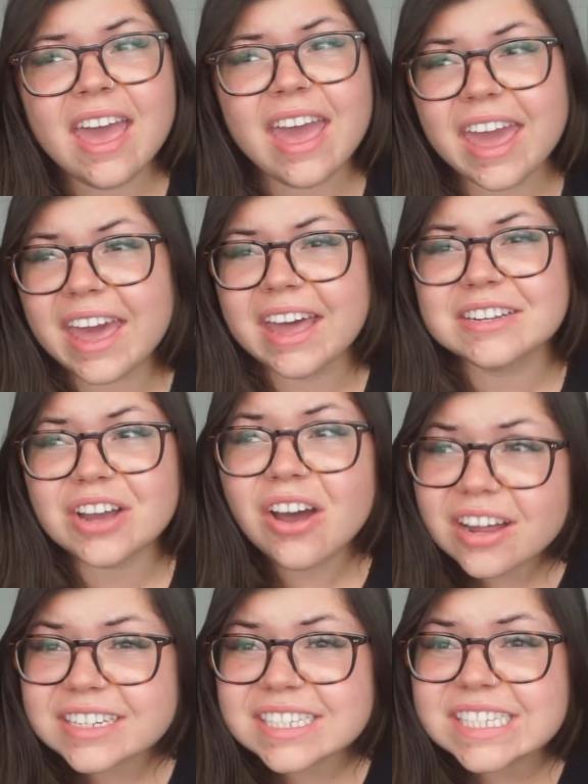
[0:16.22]
And
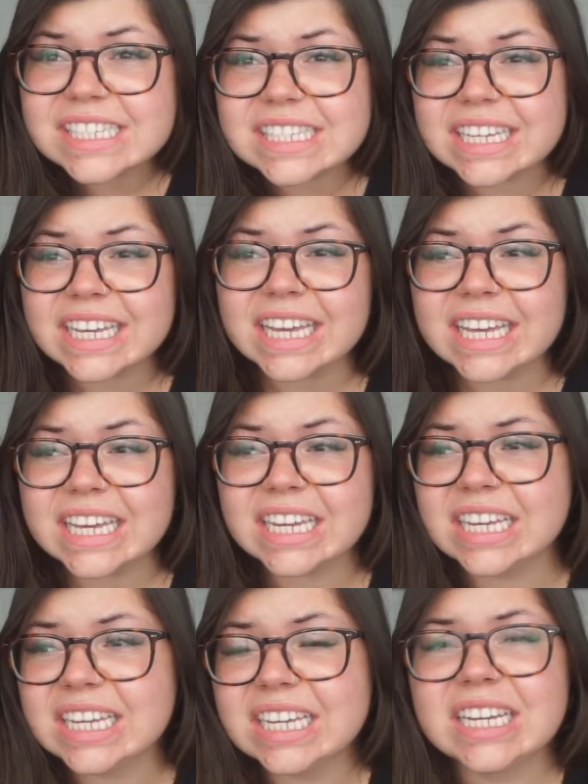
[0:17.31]

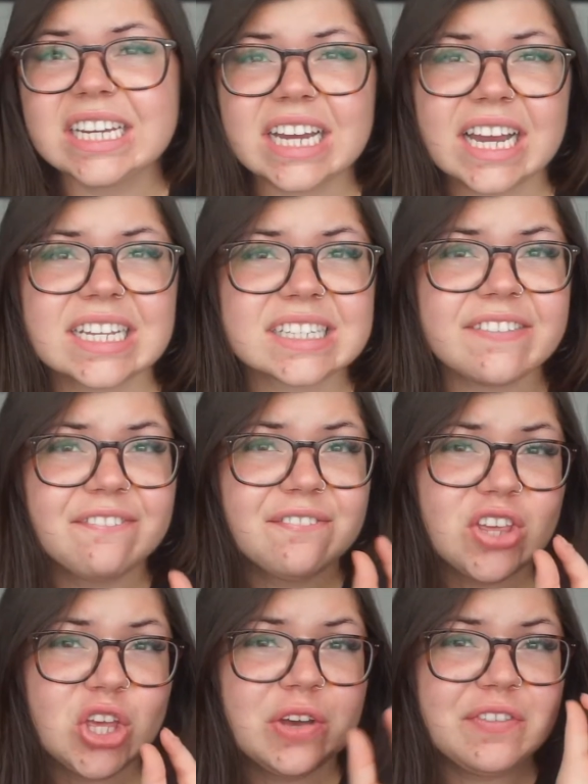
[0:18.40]
honestly, as a
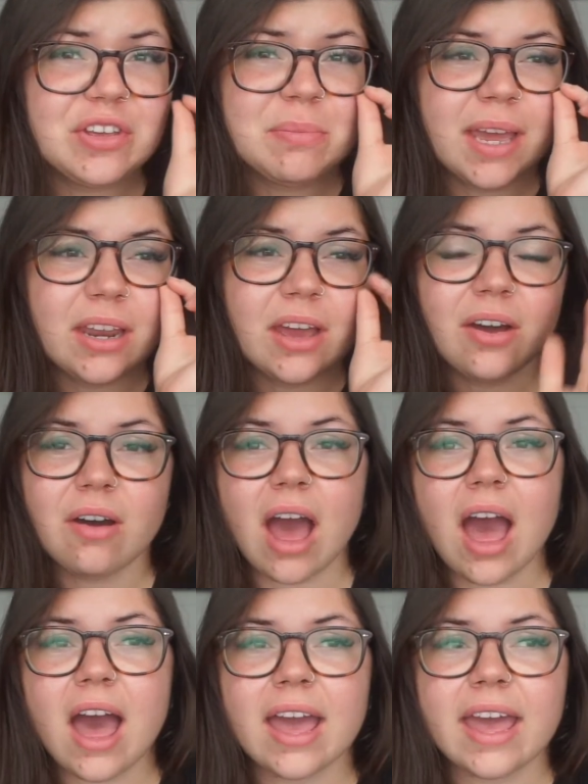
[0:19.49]
few of you may know,
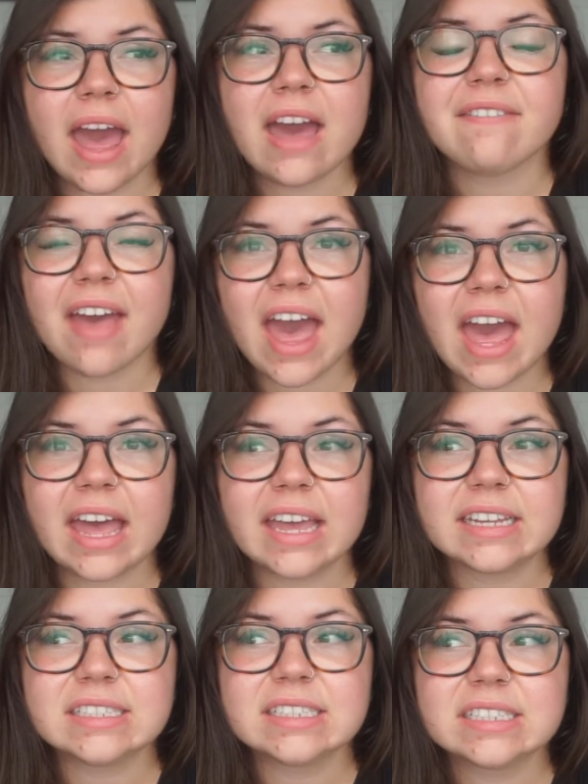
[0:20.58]
I have
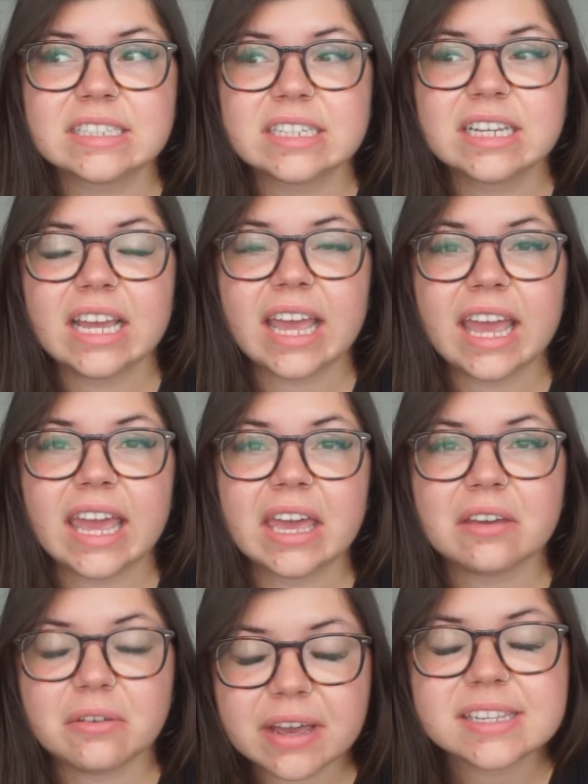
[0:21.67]
had
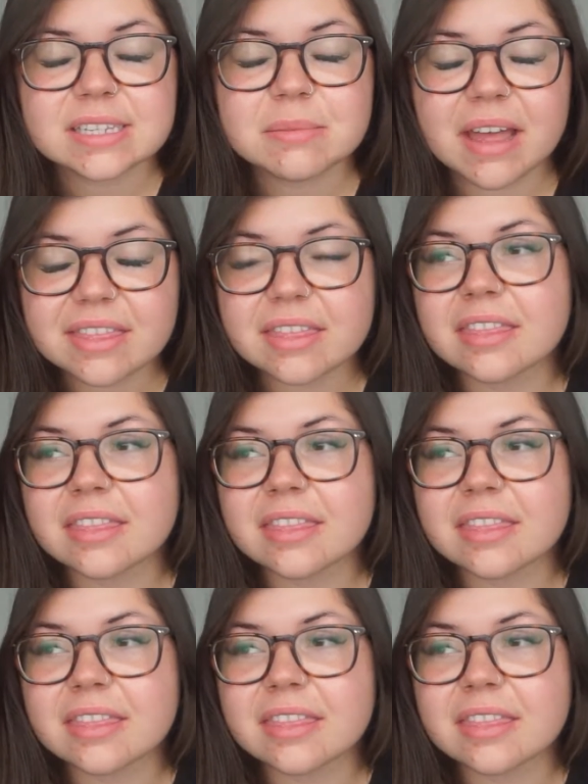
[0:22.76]
a crazy month.